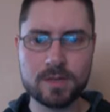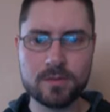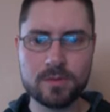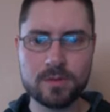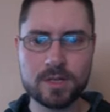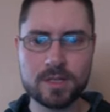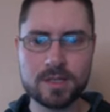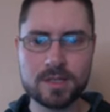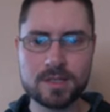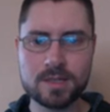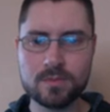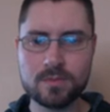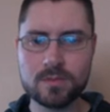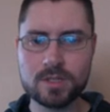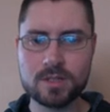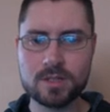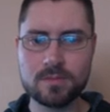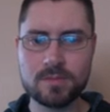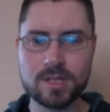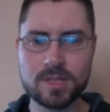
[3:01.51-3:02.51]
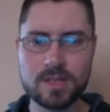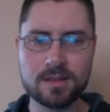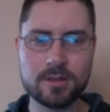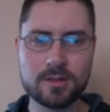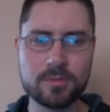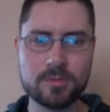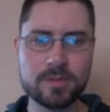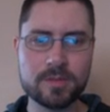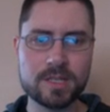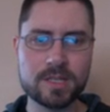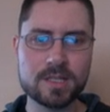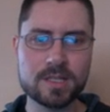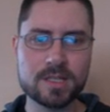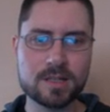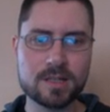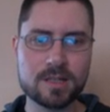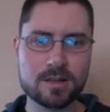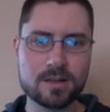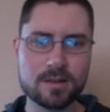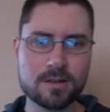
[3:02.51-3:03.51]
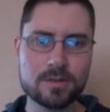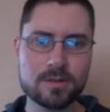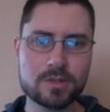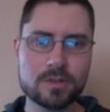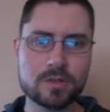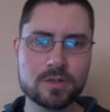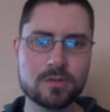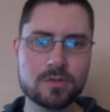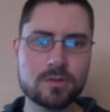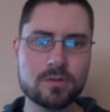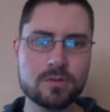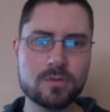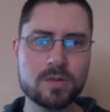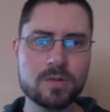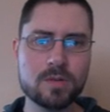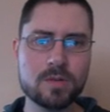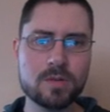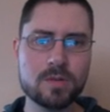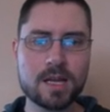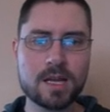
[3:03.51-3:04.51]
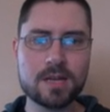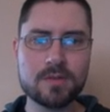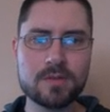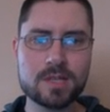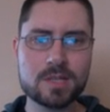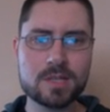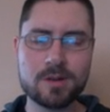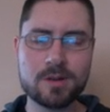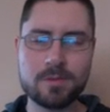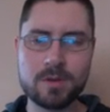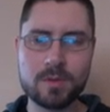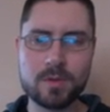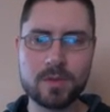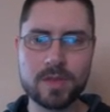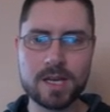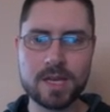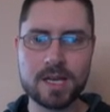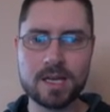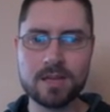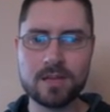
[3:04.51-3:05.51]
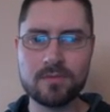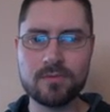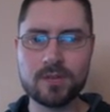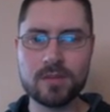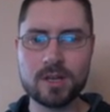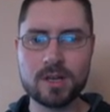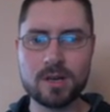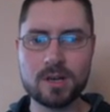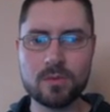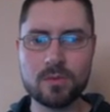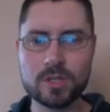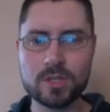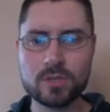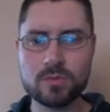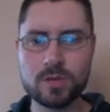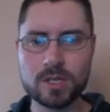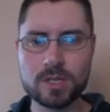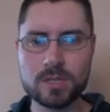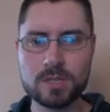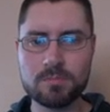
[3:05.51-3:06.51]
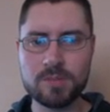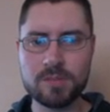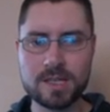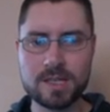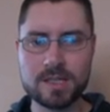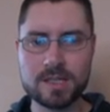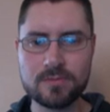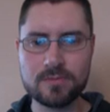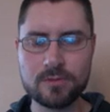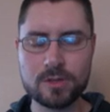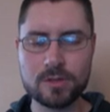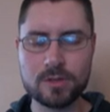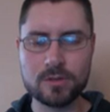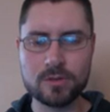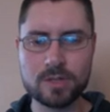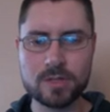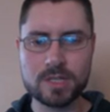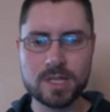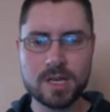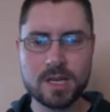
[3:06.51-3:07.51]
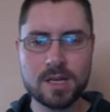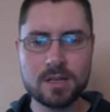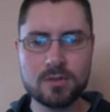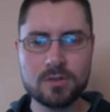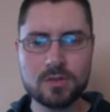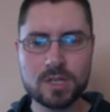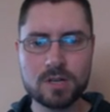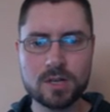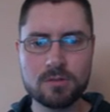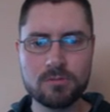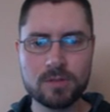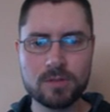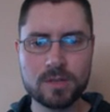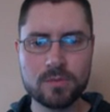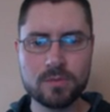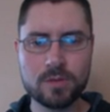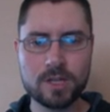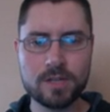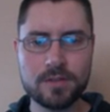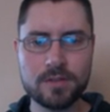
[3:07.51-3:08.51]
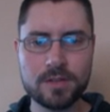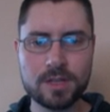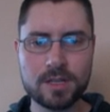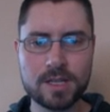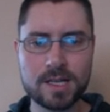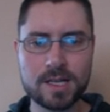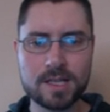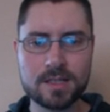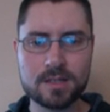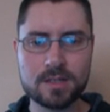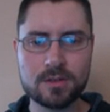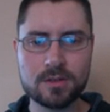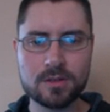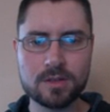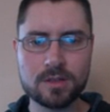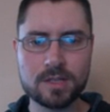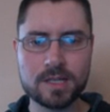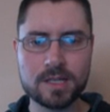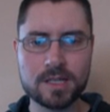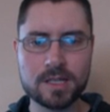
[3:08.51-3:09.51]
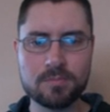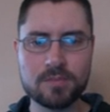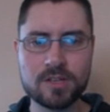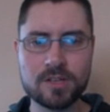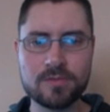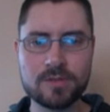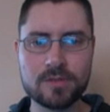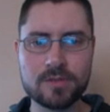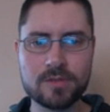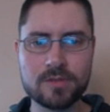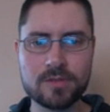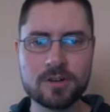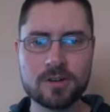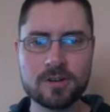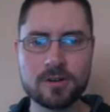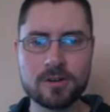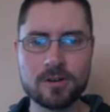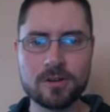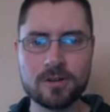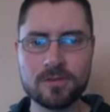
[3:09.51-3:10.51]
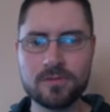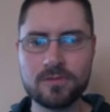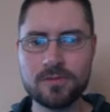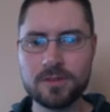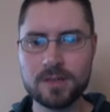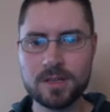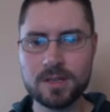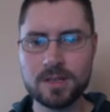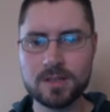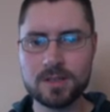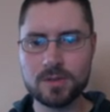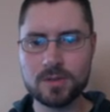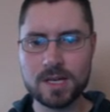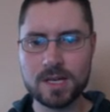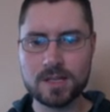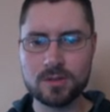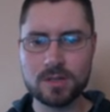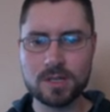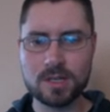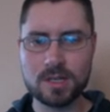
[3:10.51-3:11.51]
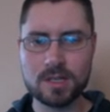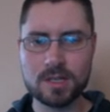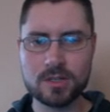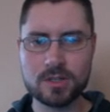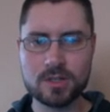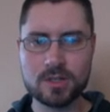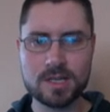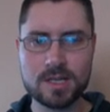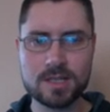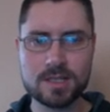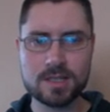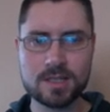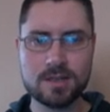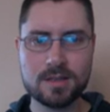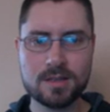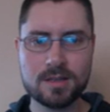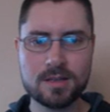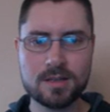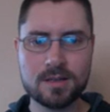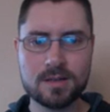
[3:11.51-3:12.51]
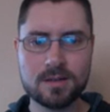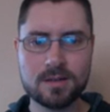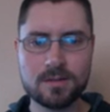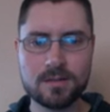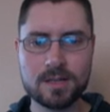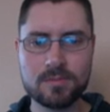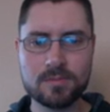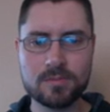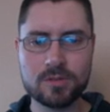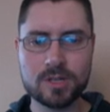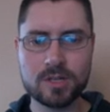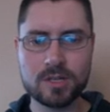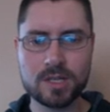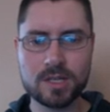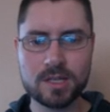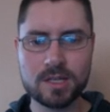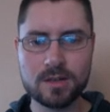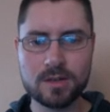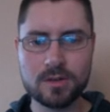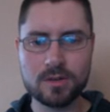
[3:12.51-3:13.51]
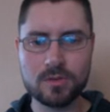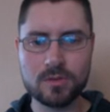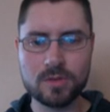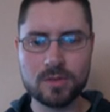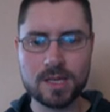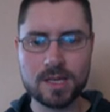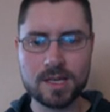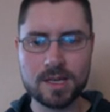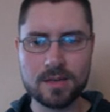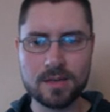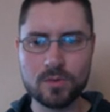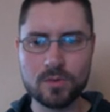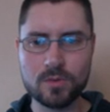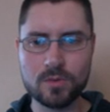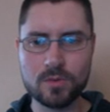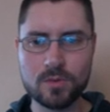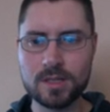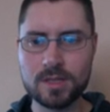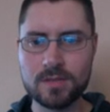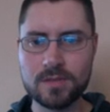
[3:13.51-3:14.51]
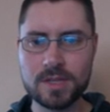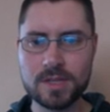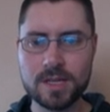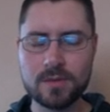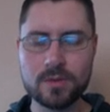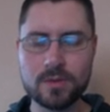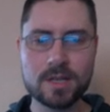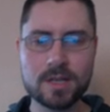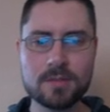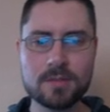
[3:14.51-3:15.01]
is, and we're just going to make that a little bit darker. So you kind of experiment with that and figure out which works best for yours. You generally want the line to look like a bit of a curve, so it has good contrast. All right, I'm going to hit OK. We're going to leave it that way.